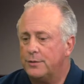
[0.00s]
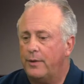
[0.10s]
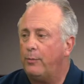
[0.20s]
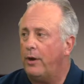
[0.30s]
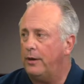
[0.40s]
so
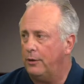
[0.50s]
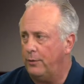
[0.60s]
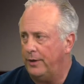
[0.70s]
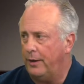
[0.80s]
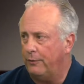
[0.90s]
they brought in
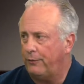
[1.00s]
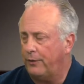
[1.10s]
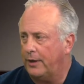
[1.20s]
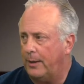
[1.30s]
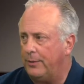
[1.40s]
Cordell
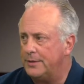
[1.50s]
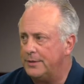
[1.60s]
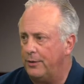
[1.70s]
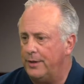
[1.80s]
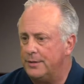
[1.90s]
for a couple of
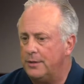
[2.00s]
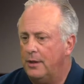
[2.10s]
series